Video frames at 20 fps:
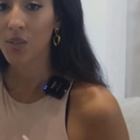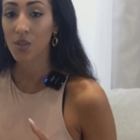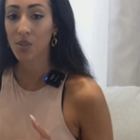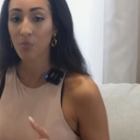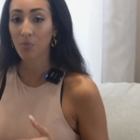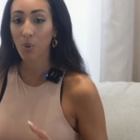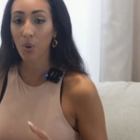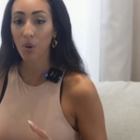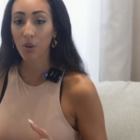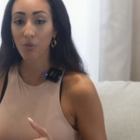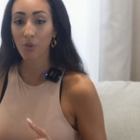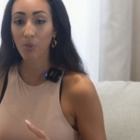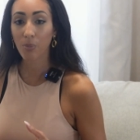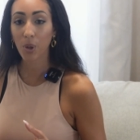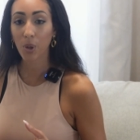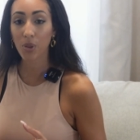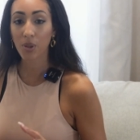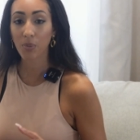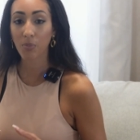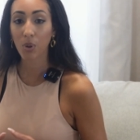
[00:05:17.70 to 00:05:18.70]
it's important for
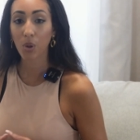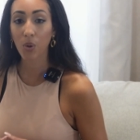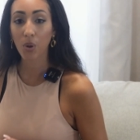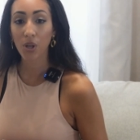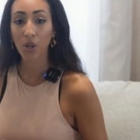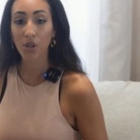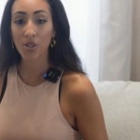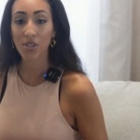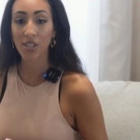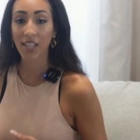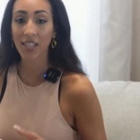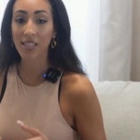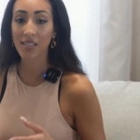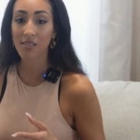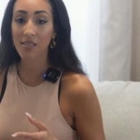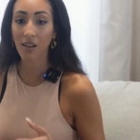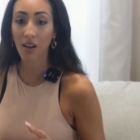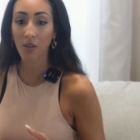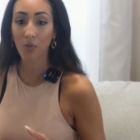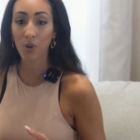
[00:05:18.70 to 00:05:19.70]
both employers and
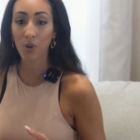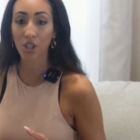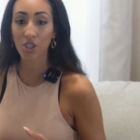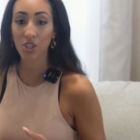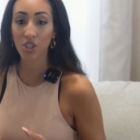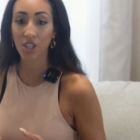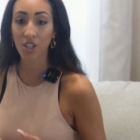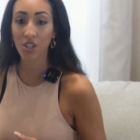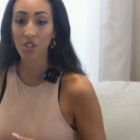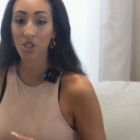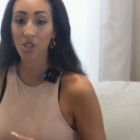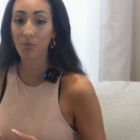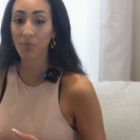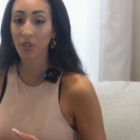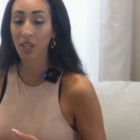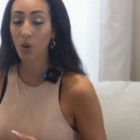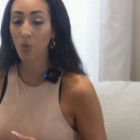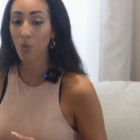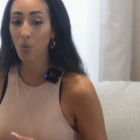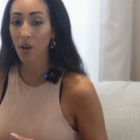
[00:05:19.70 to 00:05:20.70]
software engineers to
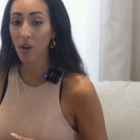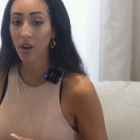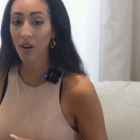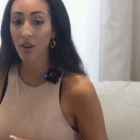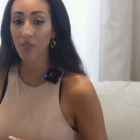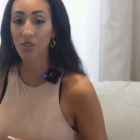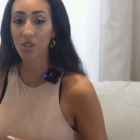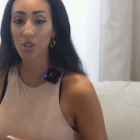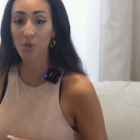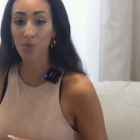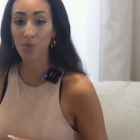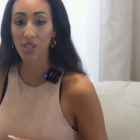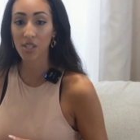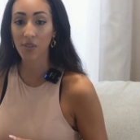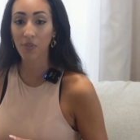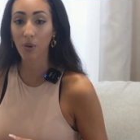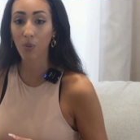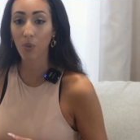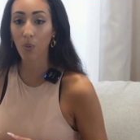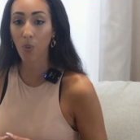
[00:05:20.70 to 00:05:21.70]
be aware of the
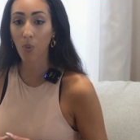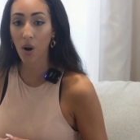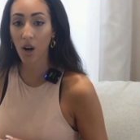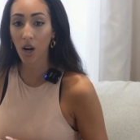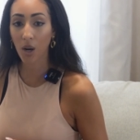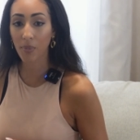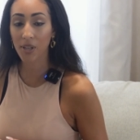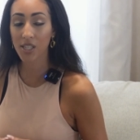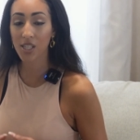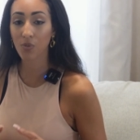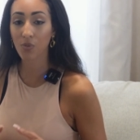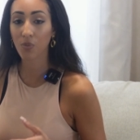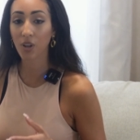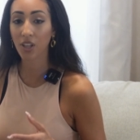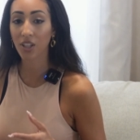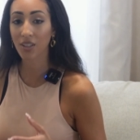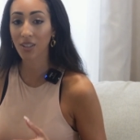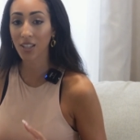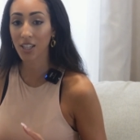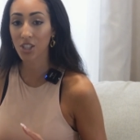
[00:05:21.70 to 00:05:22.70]
specific requirements and
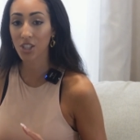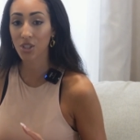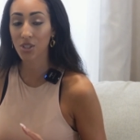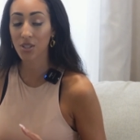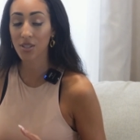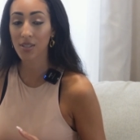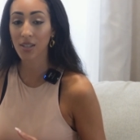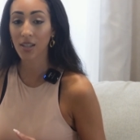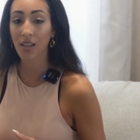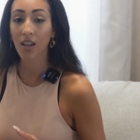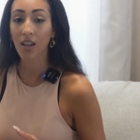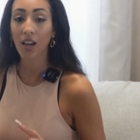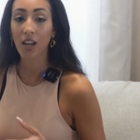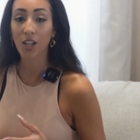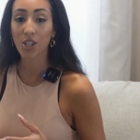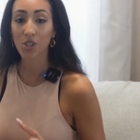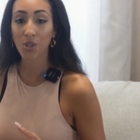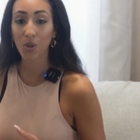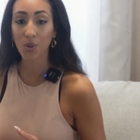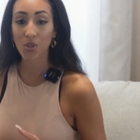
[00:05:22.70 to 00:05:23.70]
regulations
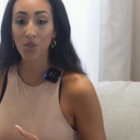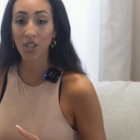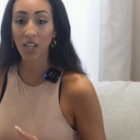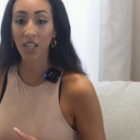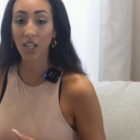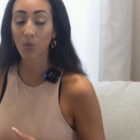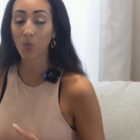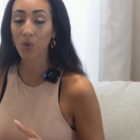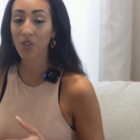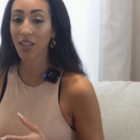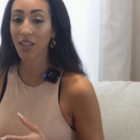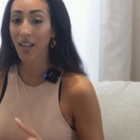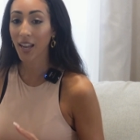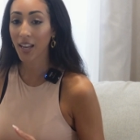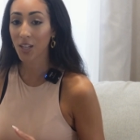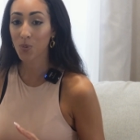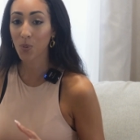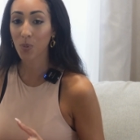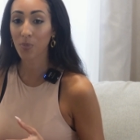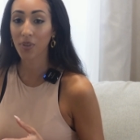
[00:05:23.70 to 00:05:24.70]
associated with the
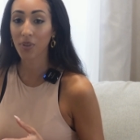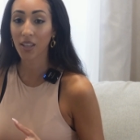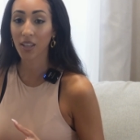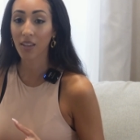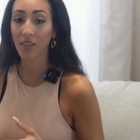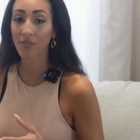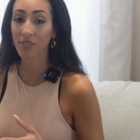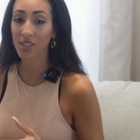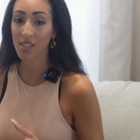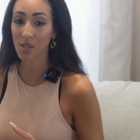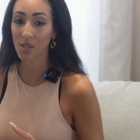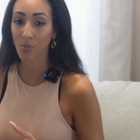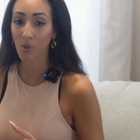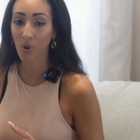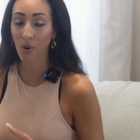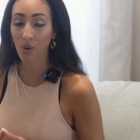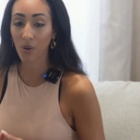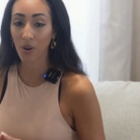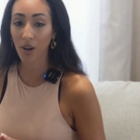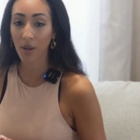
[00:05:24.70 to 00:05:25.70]
H-1B visa
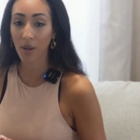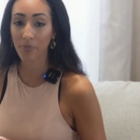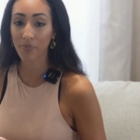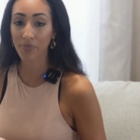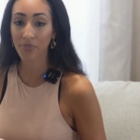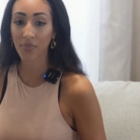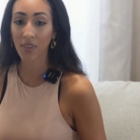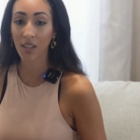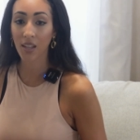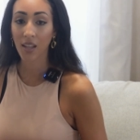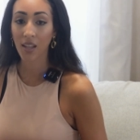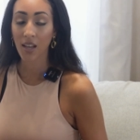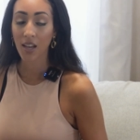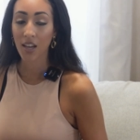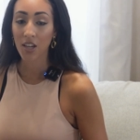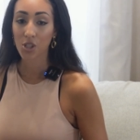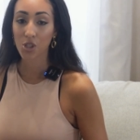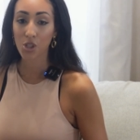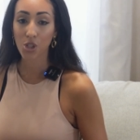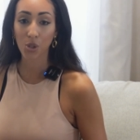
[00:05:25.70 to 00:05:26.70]
program.
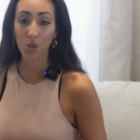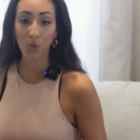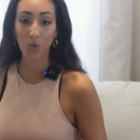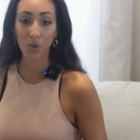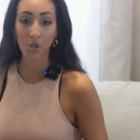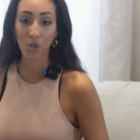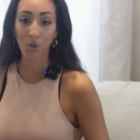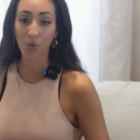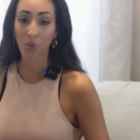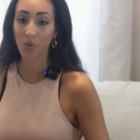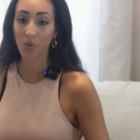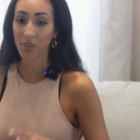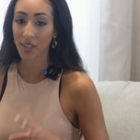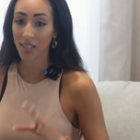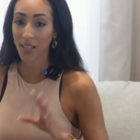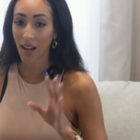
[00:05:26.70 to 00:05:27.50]
Due to the